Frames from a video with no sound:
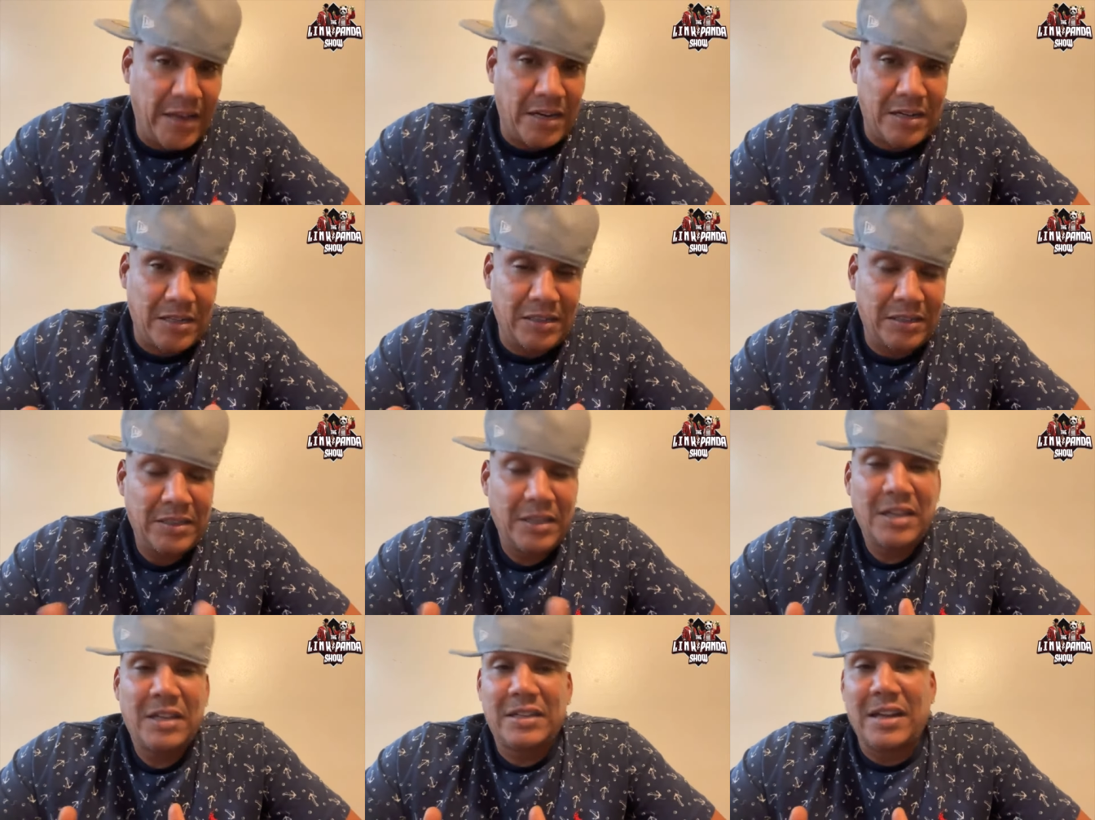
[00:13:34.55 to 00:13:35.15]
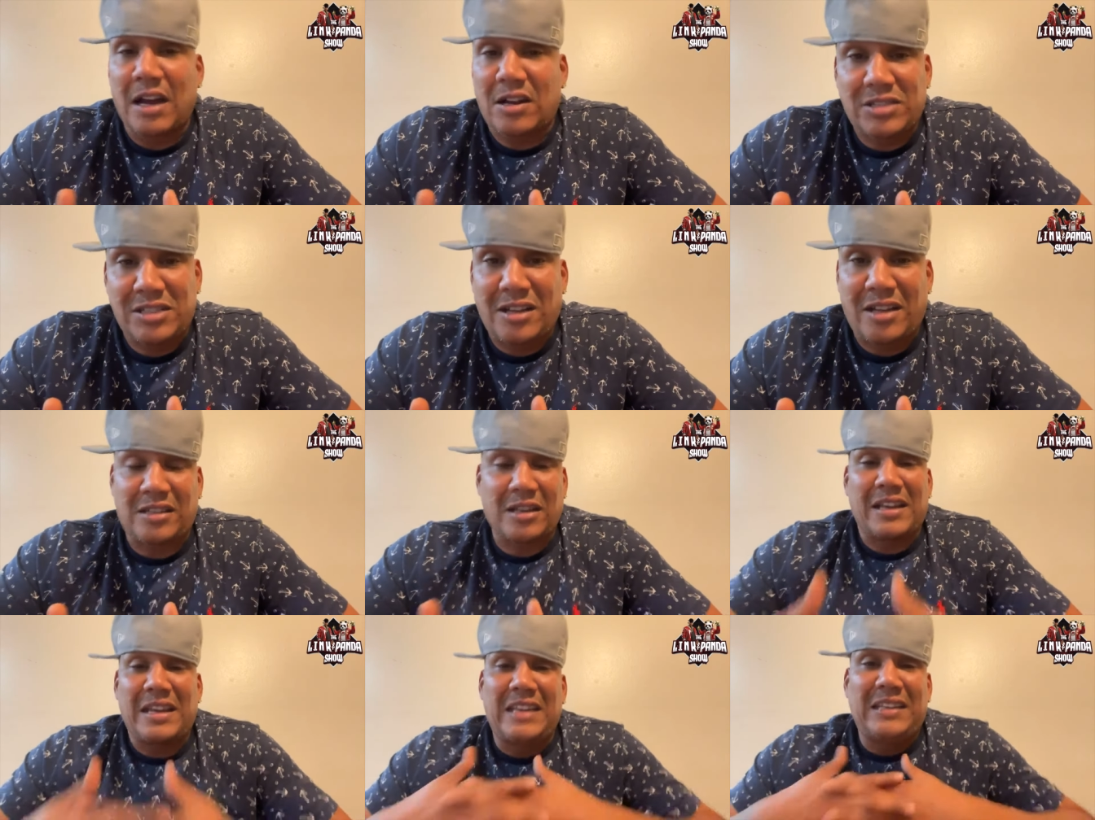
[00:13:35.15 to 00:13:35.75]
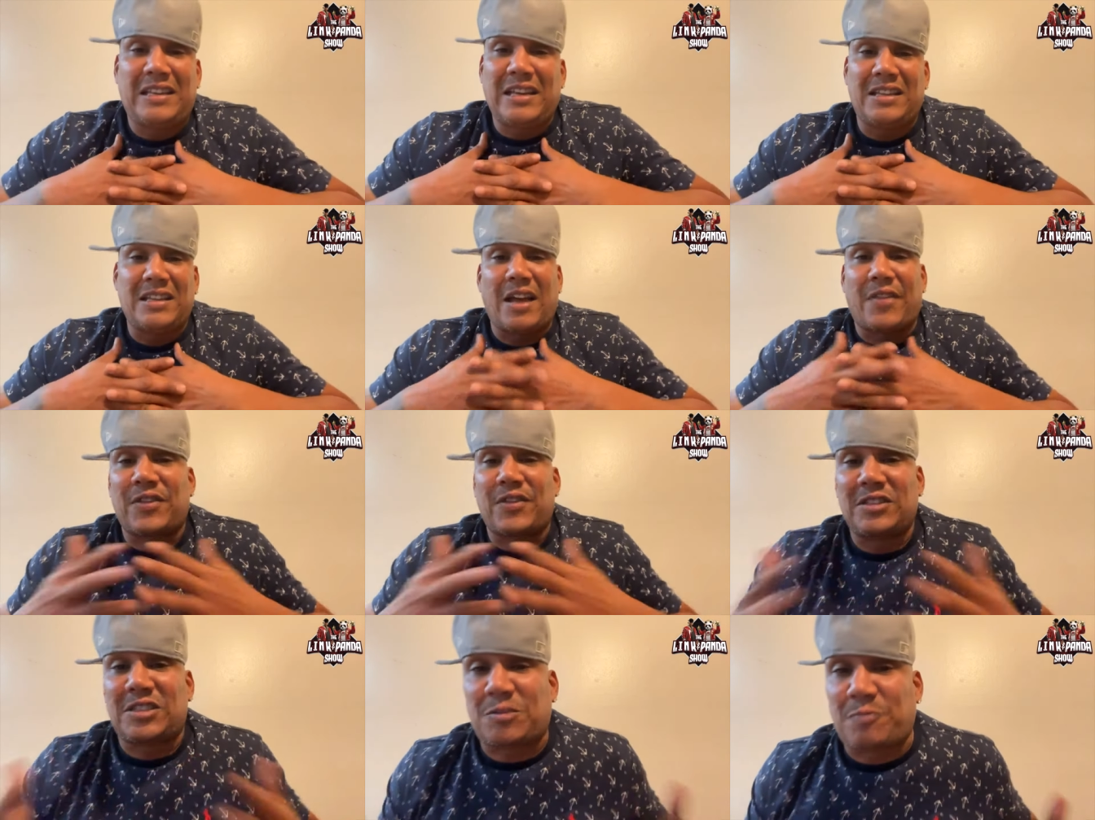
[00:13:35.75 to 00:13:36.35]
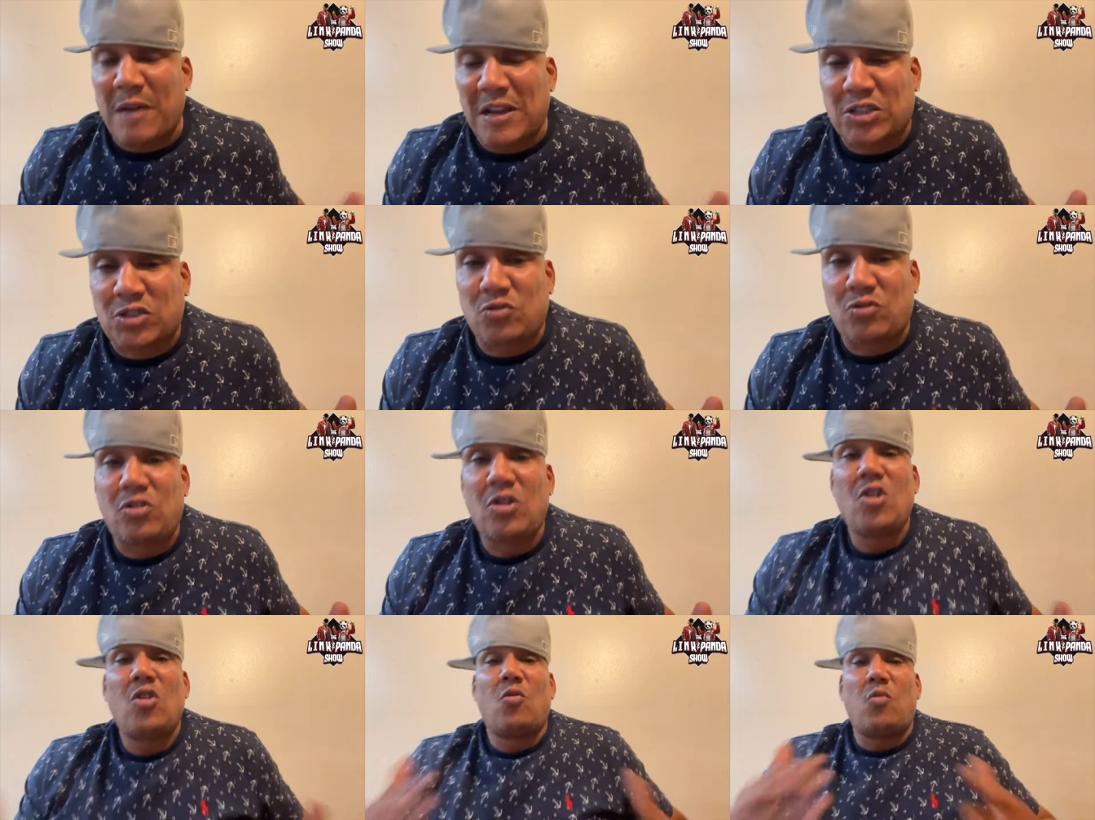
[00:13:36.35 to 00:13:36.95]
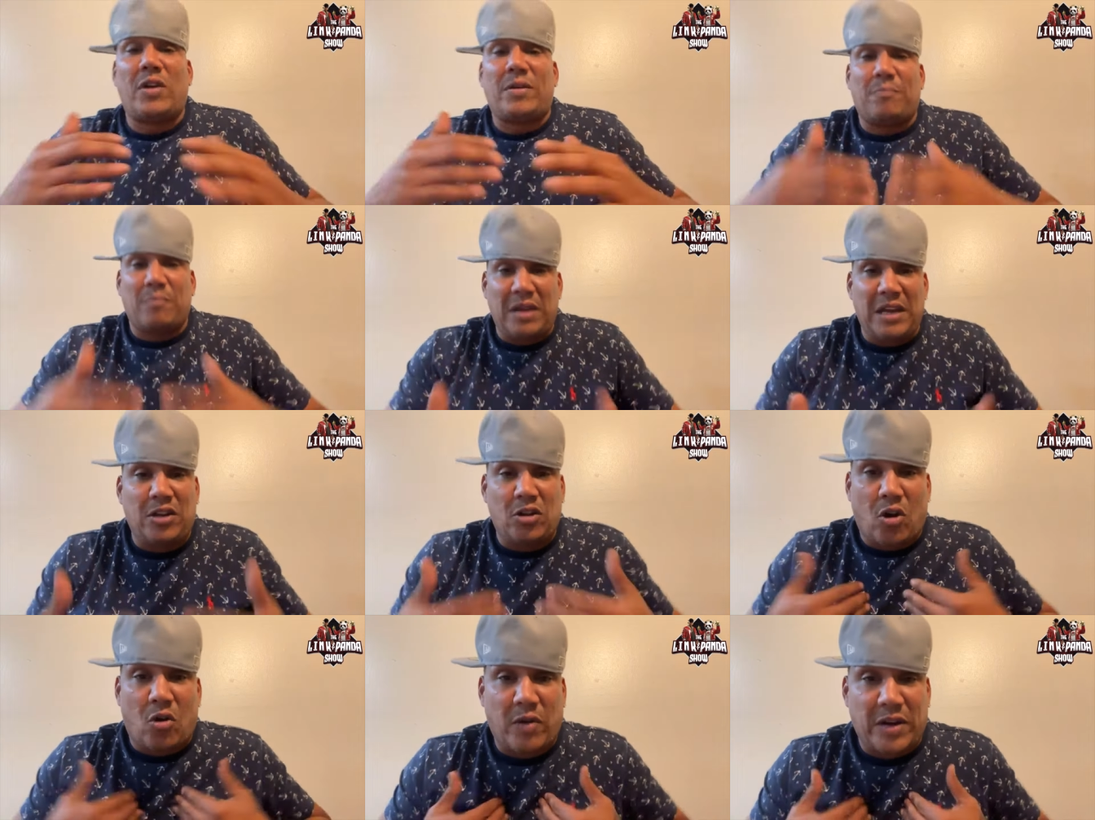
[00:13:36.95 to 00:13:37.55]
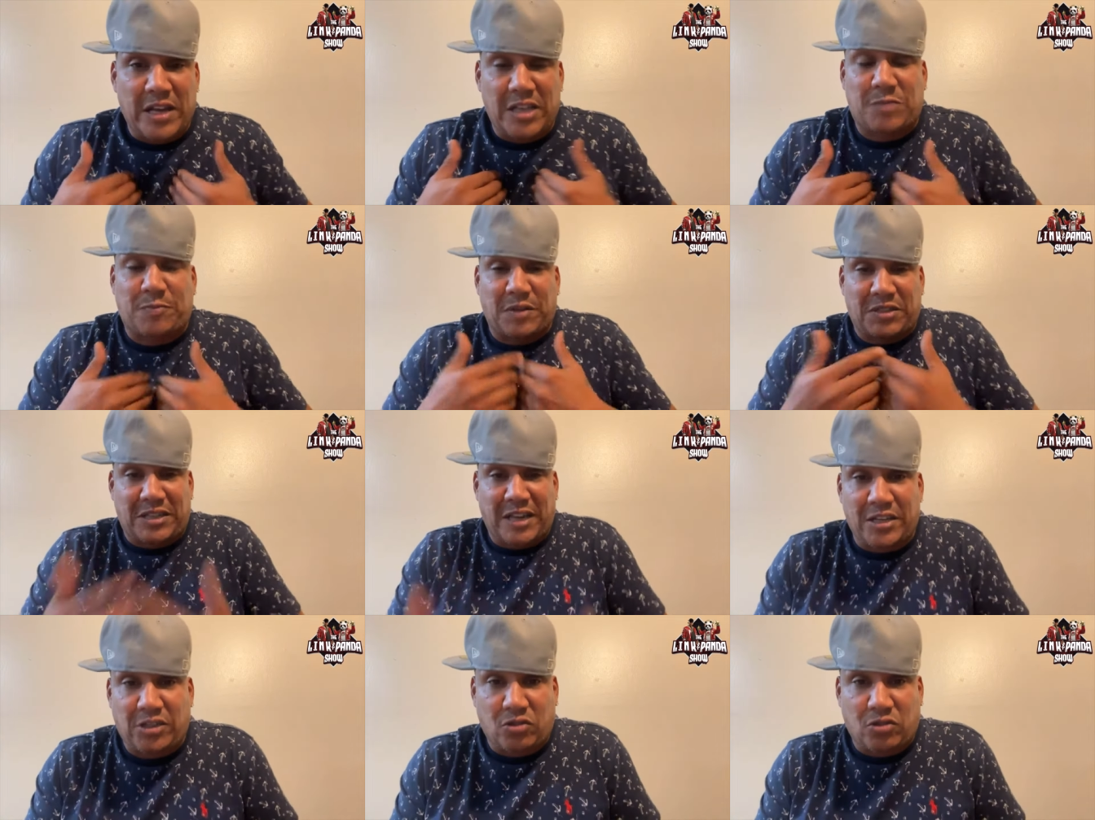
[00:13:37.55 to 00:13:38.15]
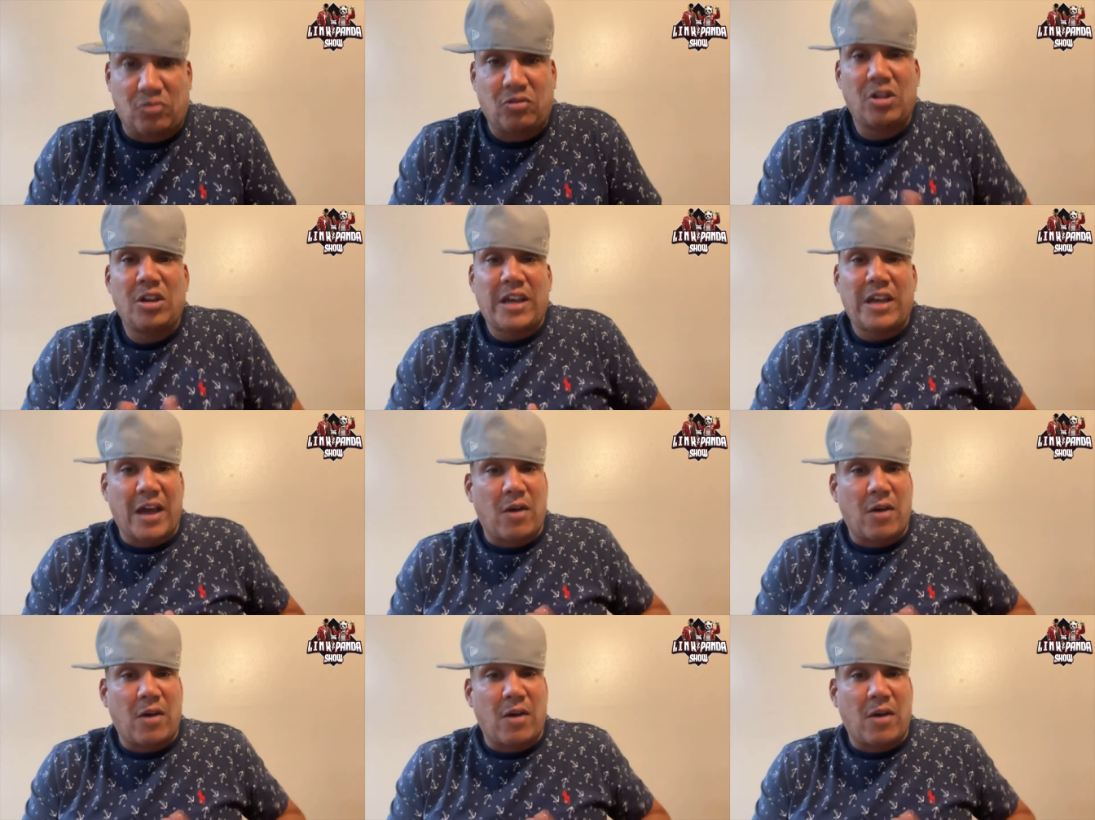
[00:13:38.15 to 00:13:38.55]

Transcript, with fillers: hater, not because nothing. He did nothing special with me knowing his potential